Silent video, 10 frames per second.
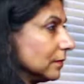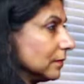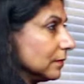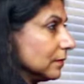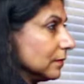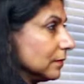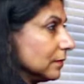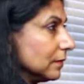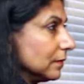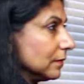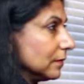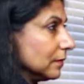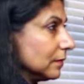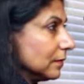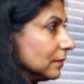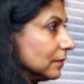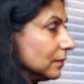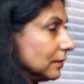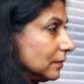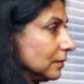
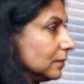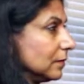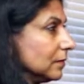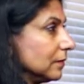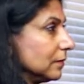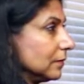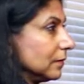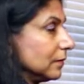(silent)